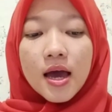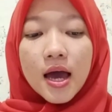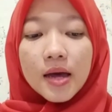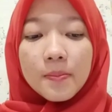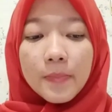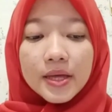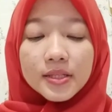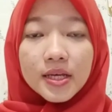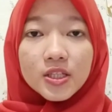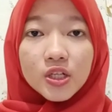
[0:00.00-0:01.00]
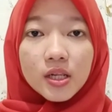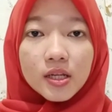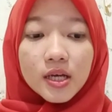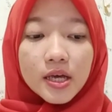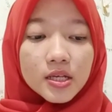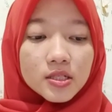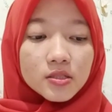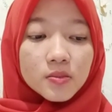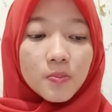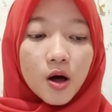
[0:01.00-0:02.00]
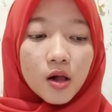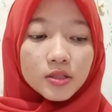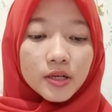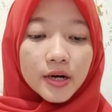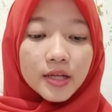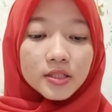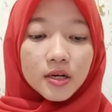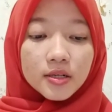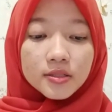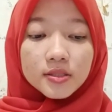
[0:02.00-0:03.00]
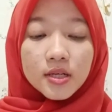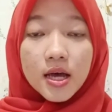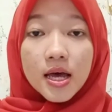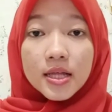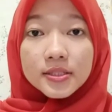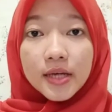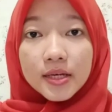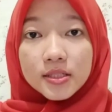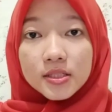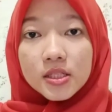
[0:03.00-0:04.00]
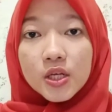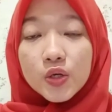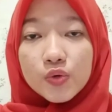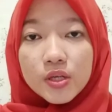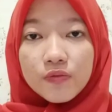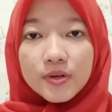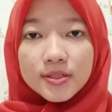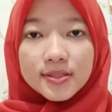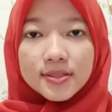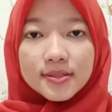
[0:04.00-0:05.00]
And my title is Small Creatures Change the Universe.